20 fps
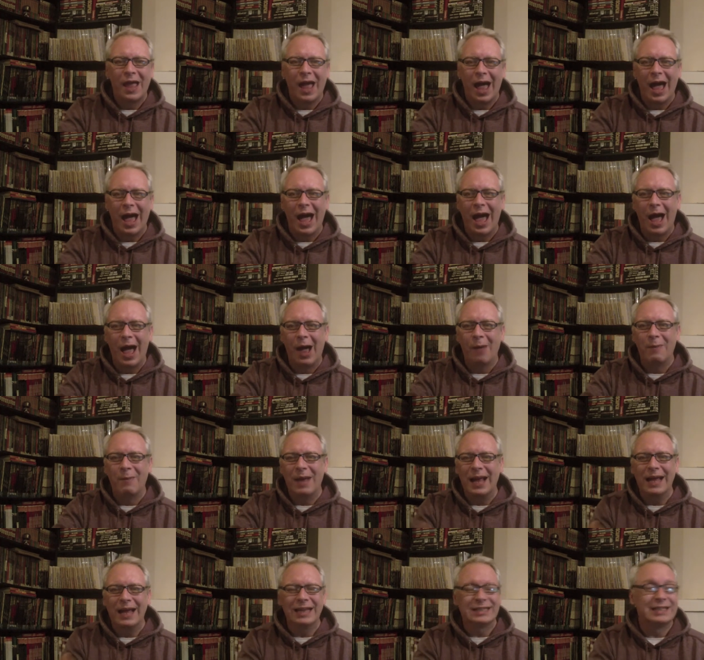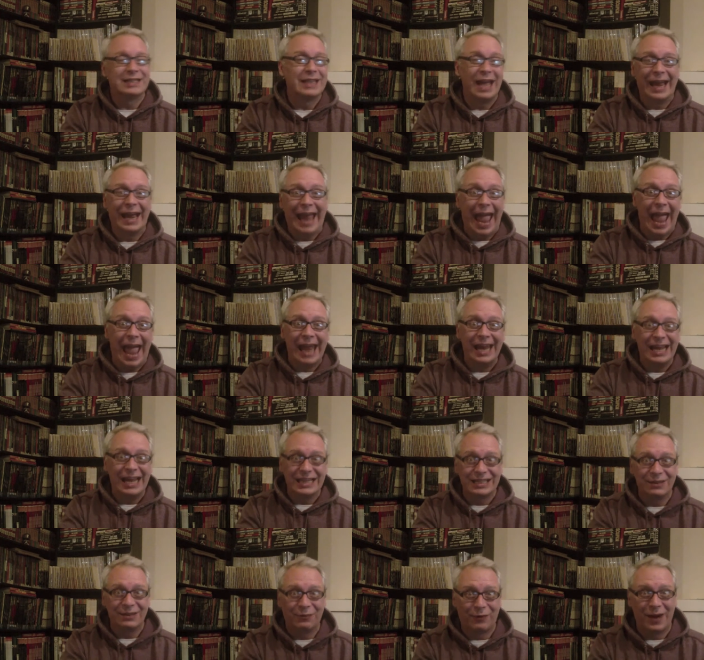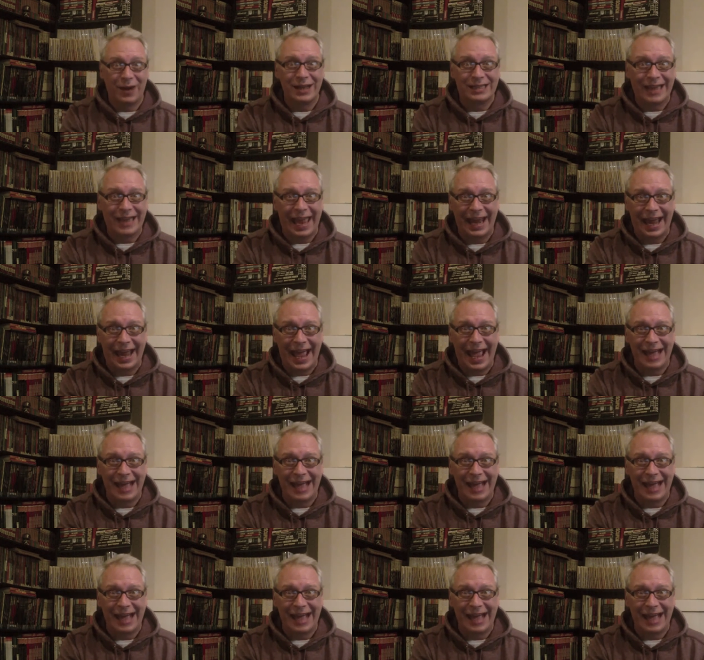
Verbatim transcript: um, isn't again isn't afraid to get her